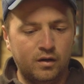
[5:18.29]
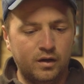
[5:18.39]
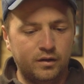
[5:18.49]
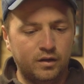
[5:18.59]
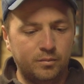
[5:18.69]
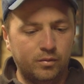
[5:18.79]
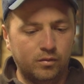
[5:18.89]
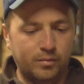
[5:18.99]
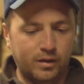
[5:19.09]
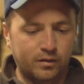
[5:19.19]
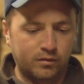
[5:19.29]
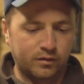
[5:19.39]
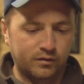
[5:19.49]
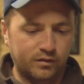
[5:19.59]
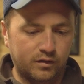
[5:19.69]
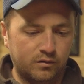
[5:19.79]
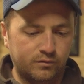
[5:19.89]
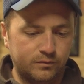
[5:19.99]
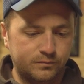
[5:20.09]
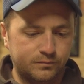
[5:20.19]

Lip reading: and then you pull it back on itself,